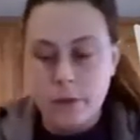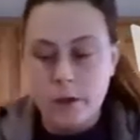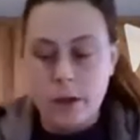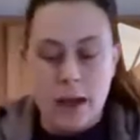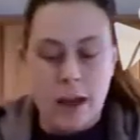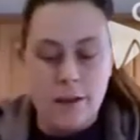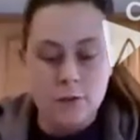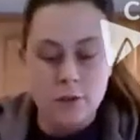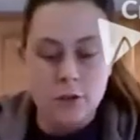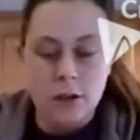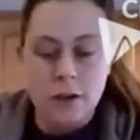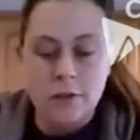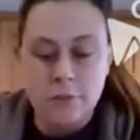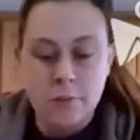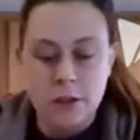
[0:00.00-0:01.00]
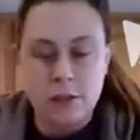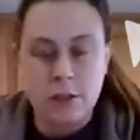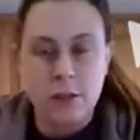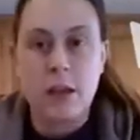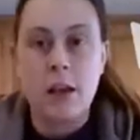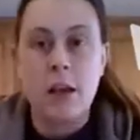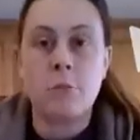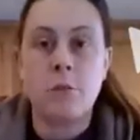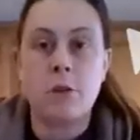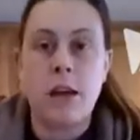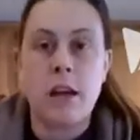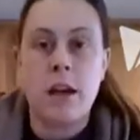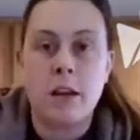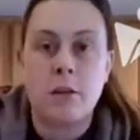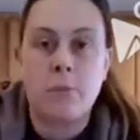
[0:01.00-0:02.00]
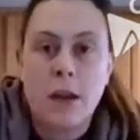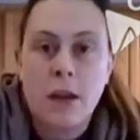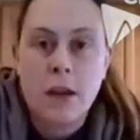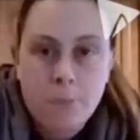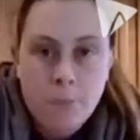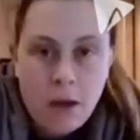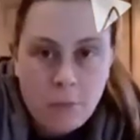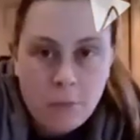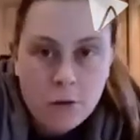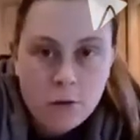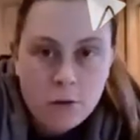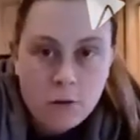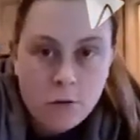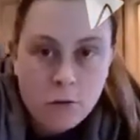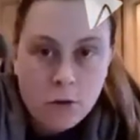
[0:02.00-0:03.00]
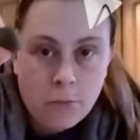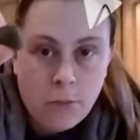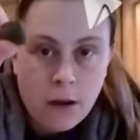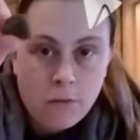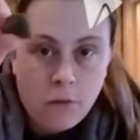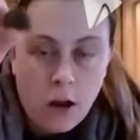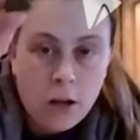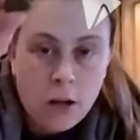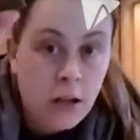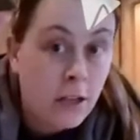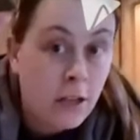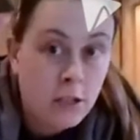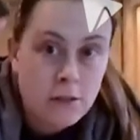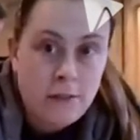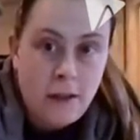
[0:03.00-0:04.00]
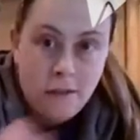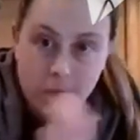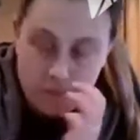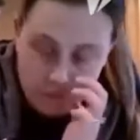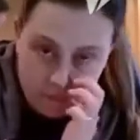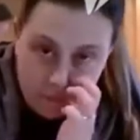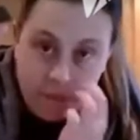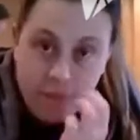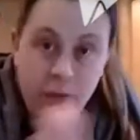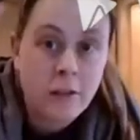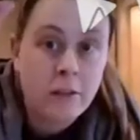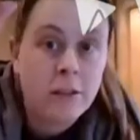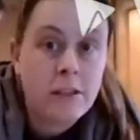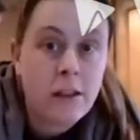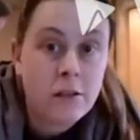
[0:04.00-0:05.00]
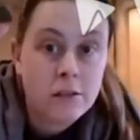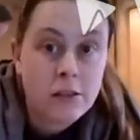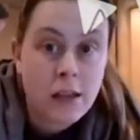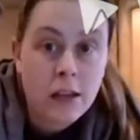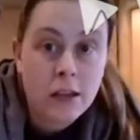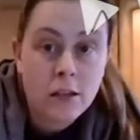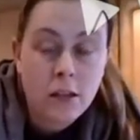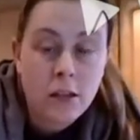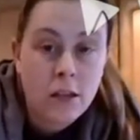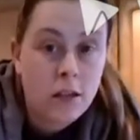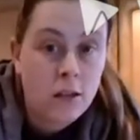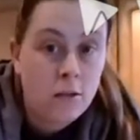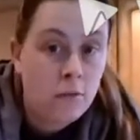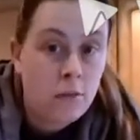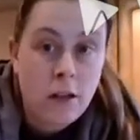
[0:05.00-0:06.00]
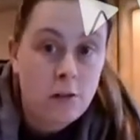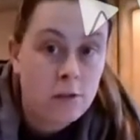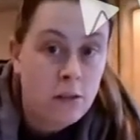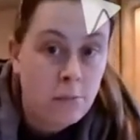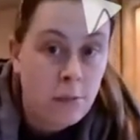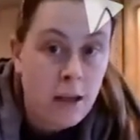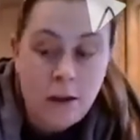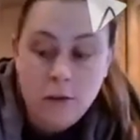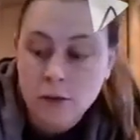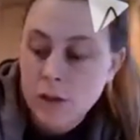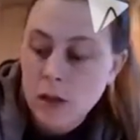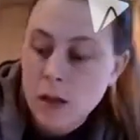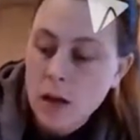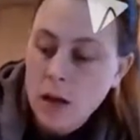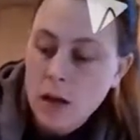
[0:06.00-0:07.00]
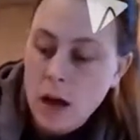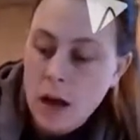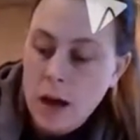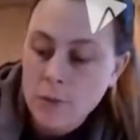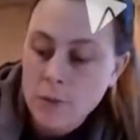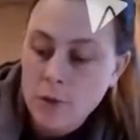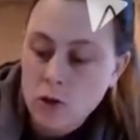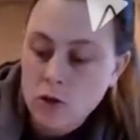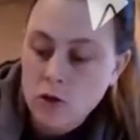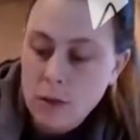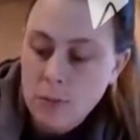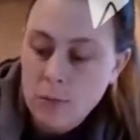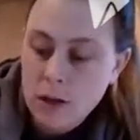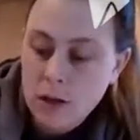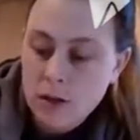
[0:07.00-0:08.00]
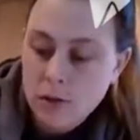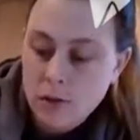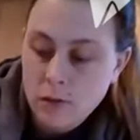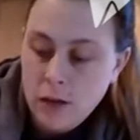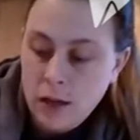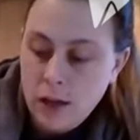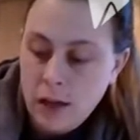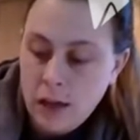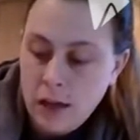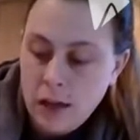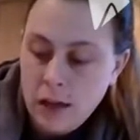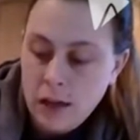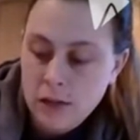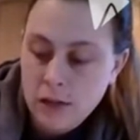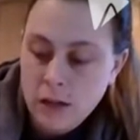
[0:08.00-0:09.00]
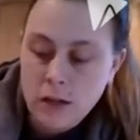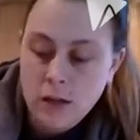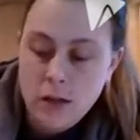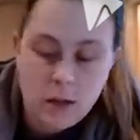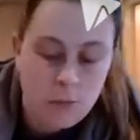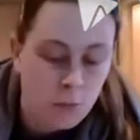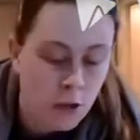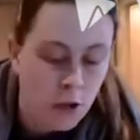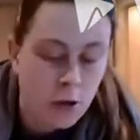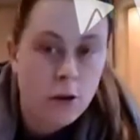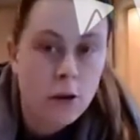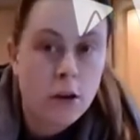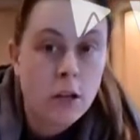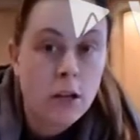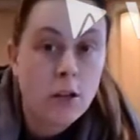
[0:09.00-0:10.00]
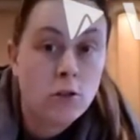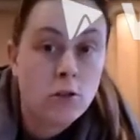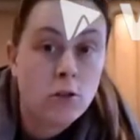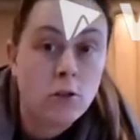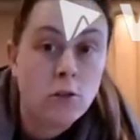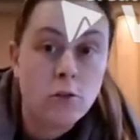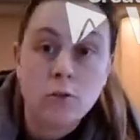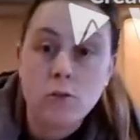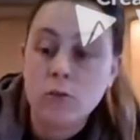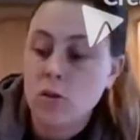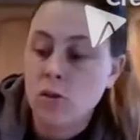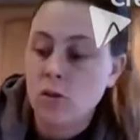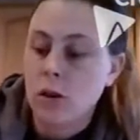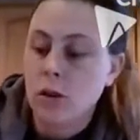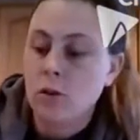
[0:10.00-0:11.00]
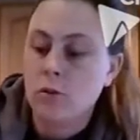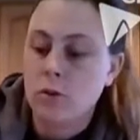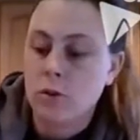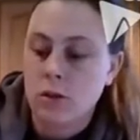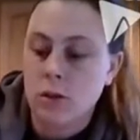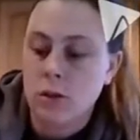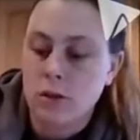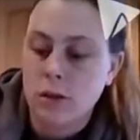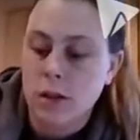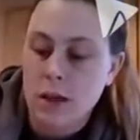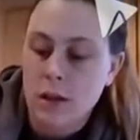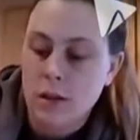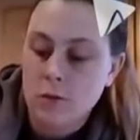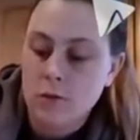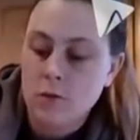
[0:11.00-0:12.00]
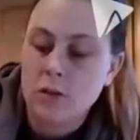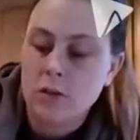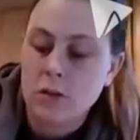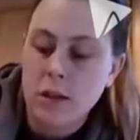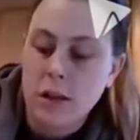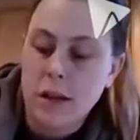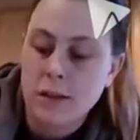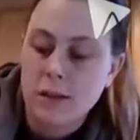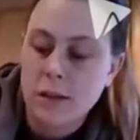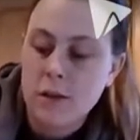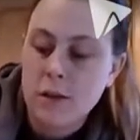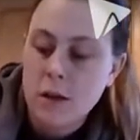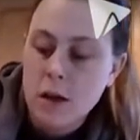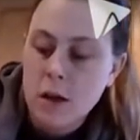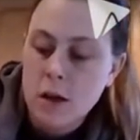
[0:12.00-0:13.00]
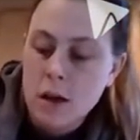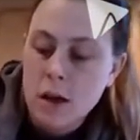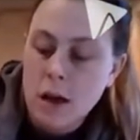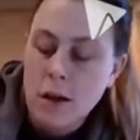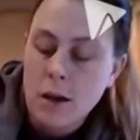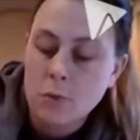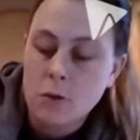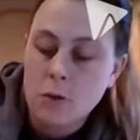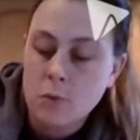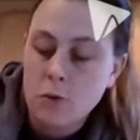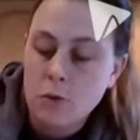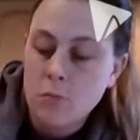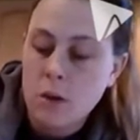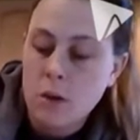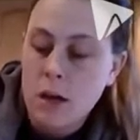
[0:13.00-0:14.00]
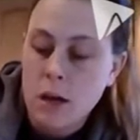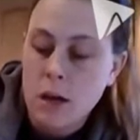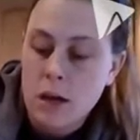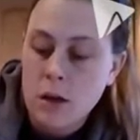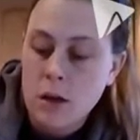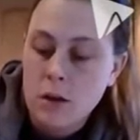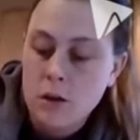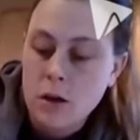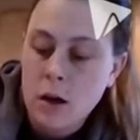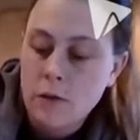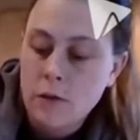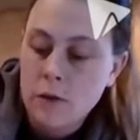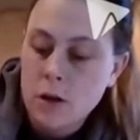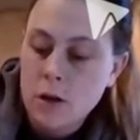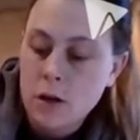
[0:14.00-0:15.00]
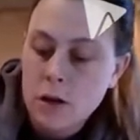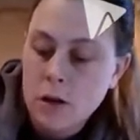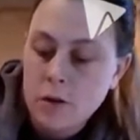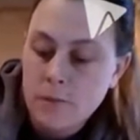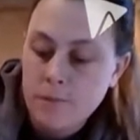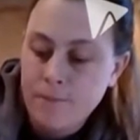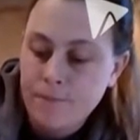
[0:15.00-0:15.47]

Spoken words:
After I have mixing it, I'm going to add my pebble or my rock. I just found these outside my house. I am going to drop it in so it has an impurity to start crystallizing. I'm going to put my cover on.